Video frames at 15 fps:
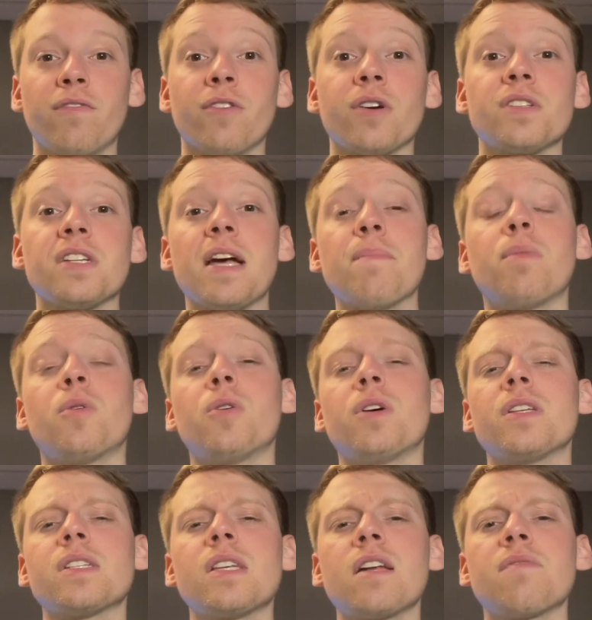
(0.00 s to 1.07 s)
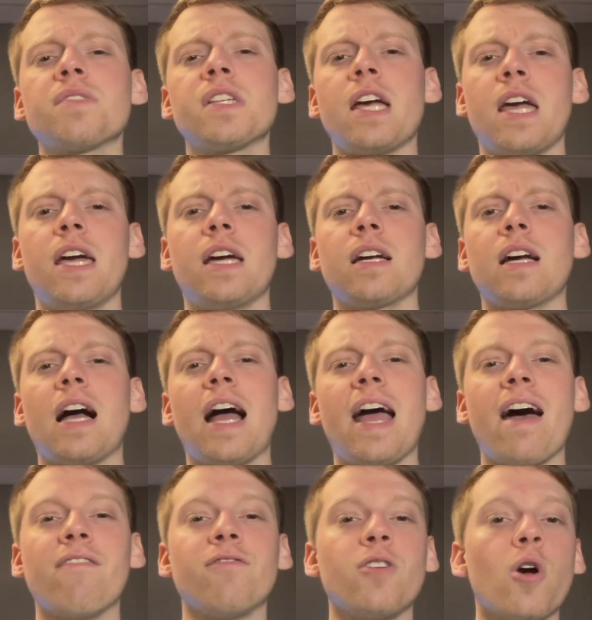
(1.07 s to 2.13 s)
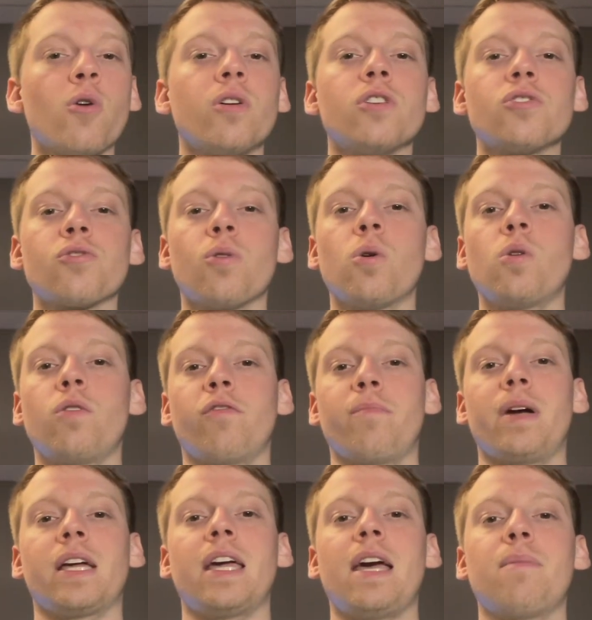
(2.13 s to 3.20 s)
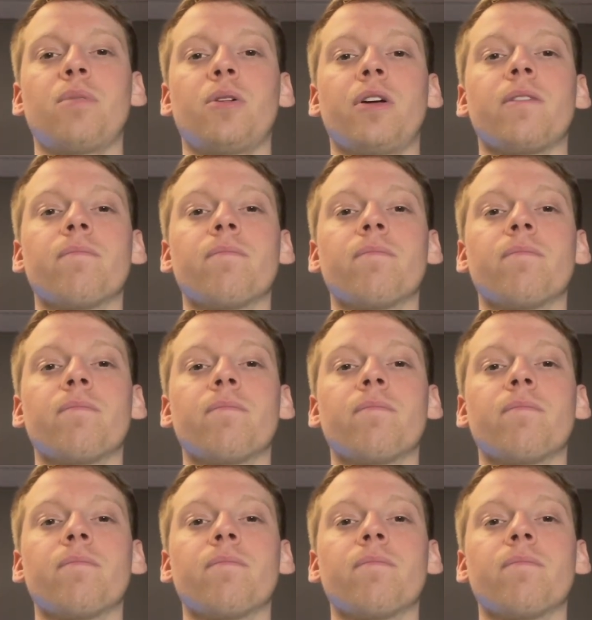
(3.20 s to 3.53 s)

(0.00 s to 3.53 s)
for example, instead of saying, I have no control over my gambling,